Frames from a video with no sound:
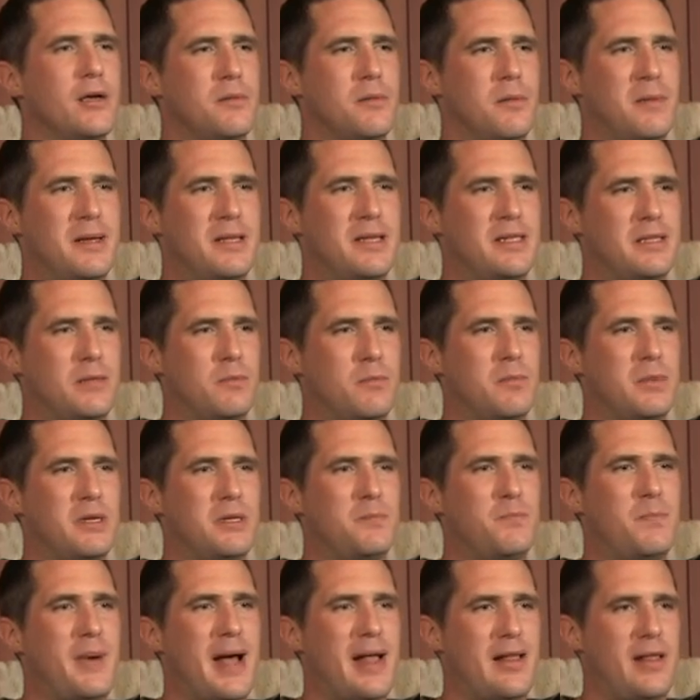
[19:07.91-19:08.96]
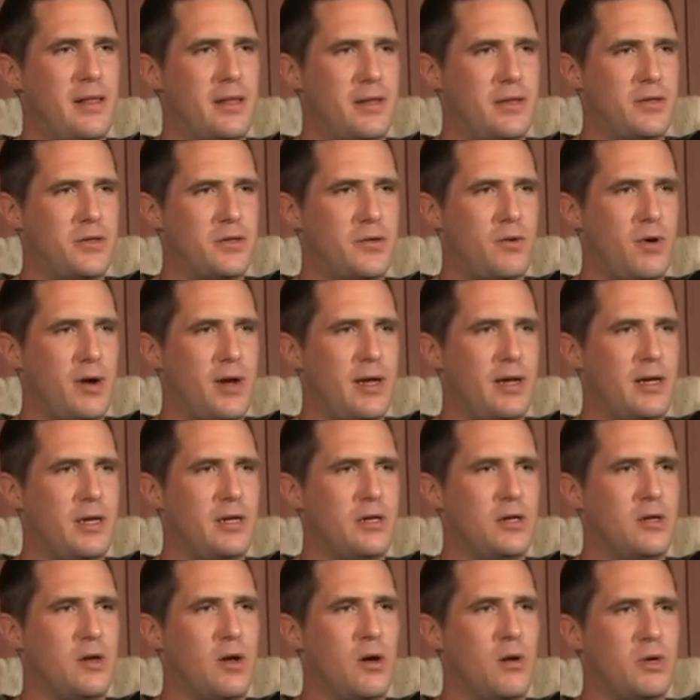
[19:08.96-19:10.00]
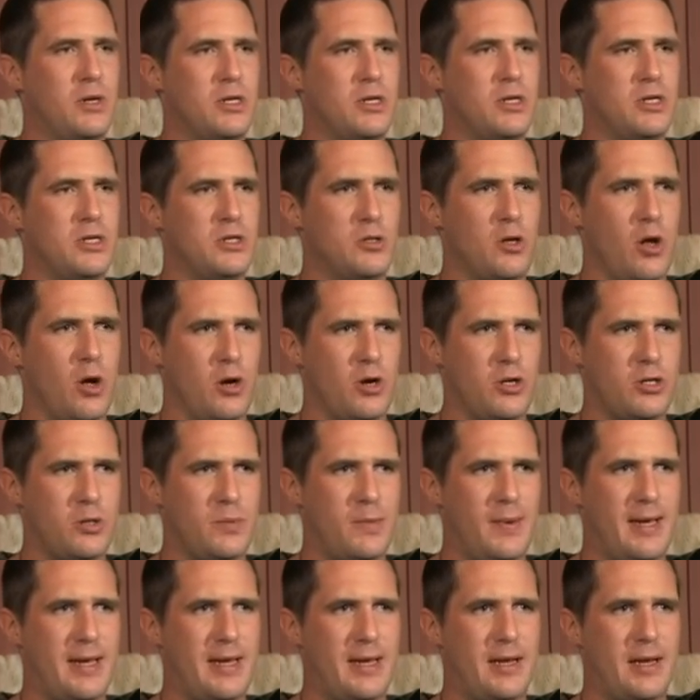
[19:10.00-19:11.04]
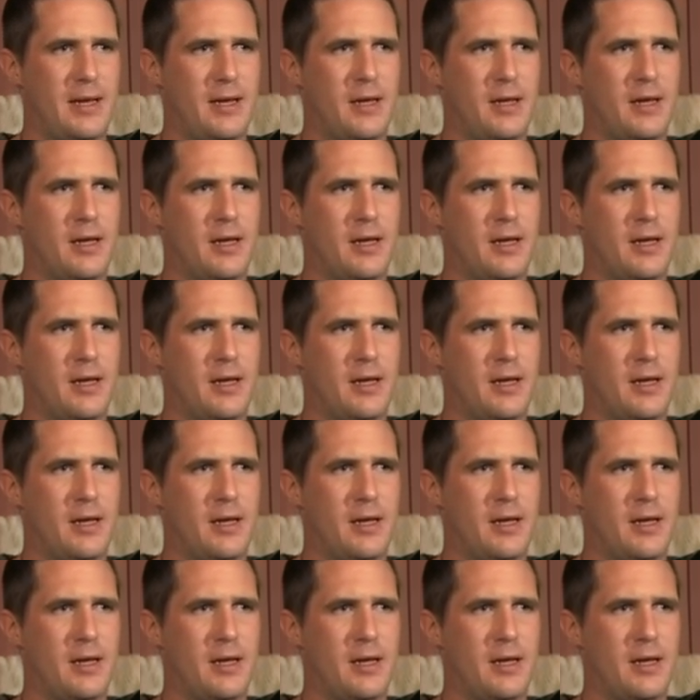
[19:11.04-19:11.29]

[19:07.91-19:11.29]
means means balance, right? Yeah. No, what does nox mean?